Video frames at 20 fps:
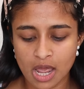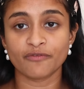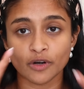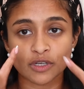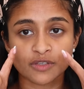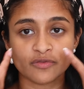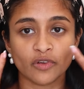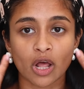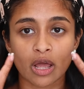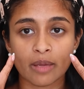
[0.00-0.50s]

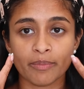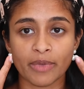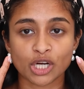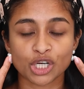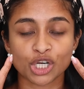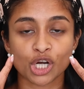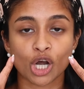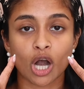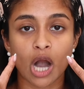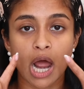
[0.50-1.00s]
First of all, I make
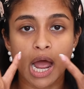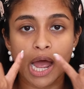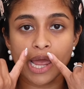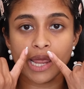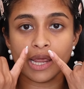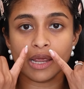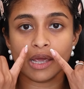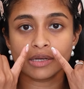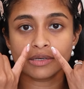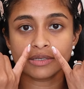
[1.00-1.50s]
sure
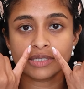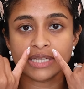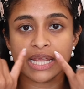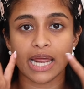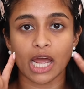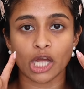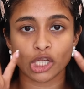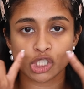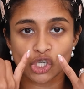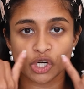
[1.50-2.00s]
I take
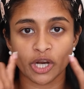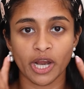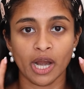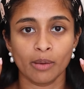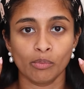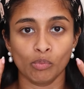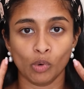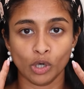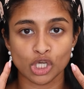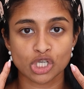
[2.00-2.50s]
extra
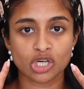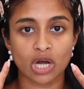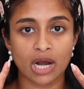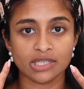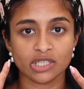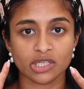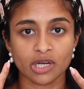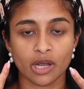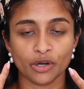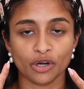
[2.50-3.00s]
care
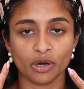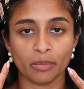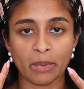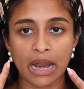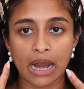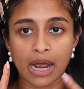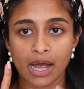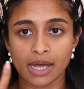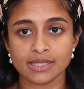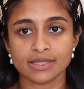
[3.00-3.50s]
moisturizing under
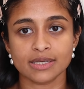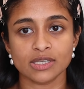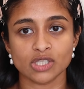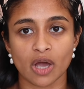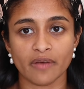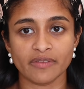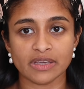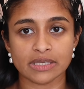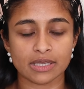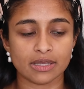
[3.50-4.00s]
my eyes because
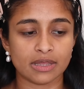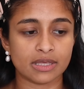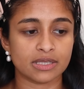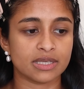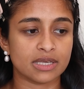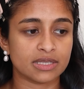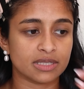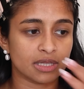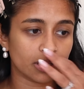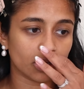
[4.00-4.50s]
obviously this
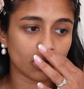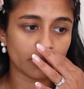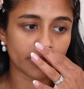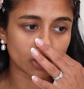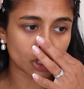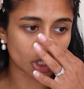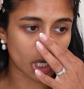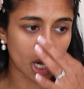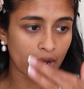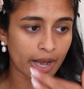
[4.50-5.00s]
is a little bit
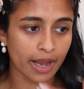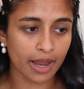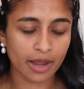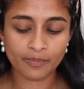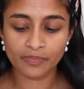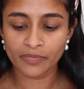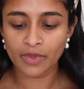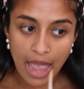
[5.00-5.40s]
drying.